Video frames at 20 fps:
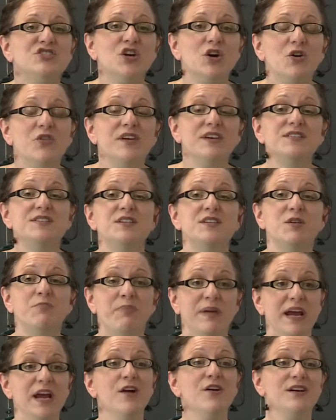show this to the
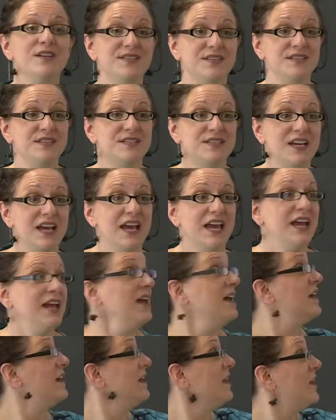parents and
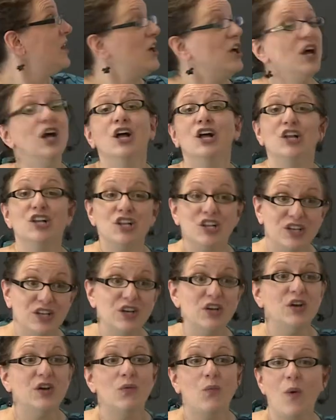say,
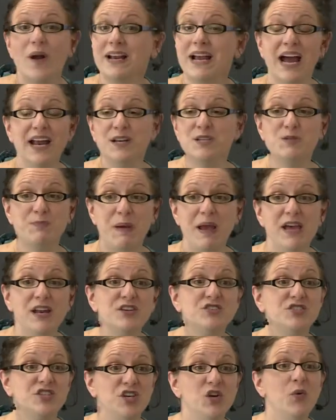What kind of
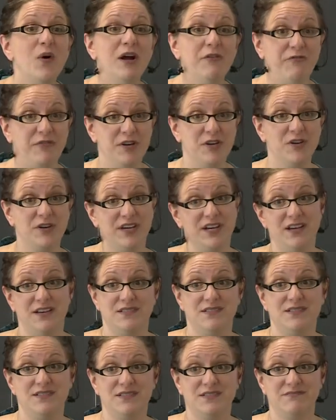Spanish do you want for your
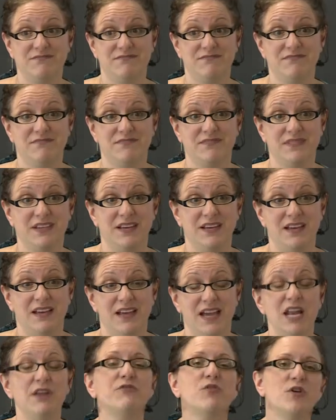kids?
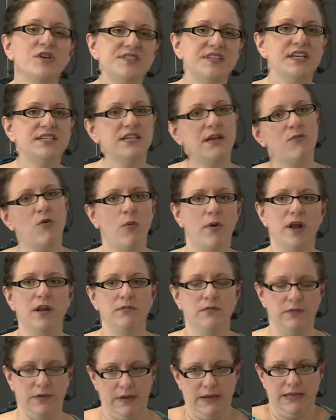And of course they say, Well,
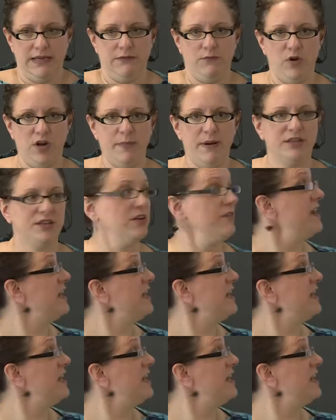what, what about their